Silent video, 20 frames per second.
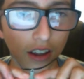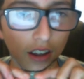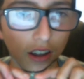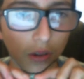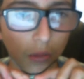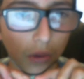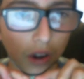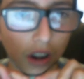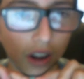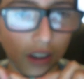
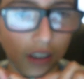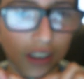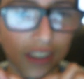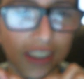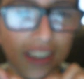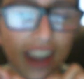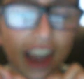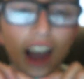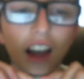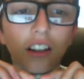well, in
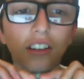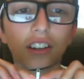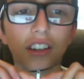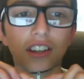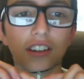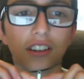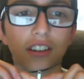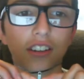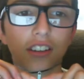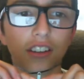the
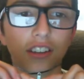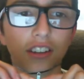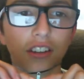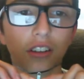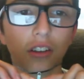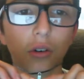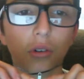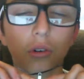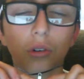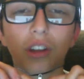alley, the
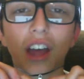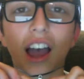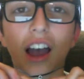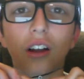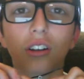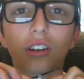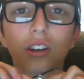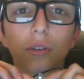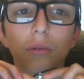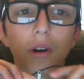local
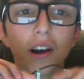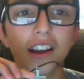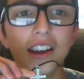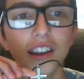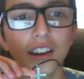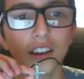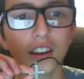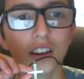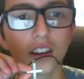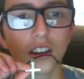
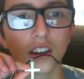alleyway.